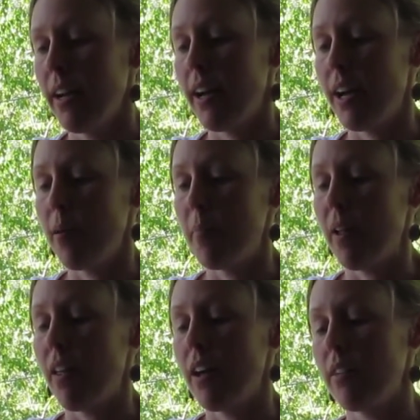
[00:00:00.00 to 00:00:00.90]
a
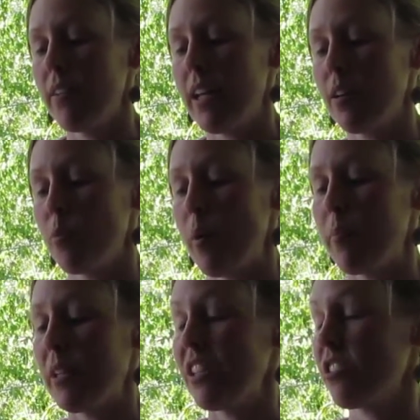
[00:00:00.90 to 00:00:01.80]
lot of the animal
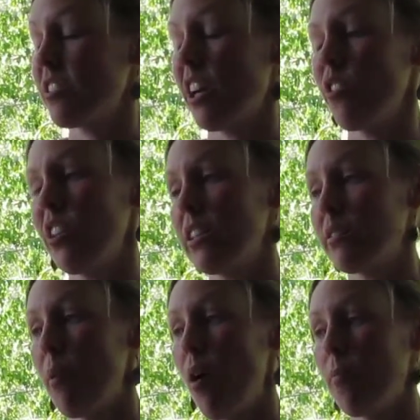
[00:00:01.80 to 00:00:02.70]
populations got really
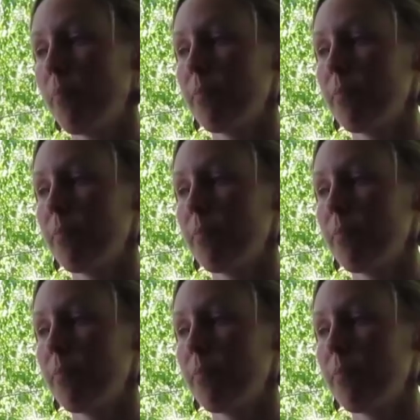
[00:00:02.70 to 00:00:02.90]
small.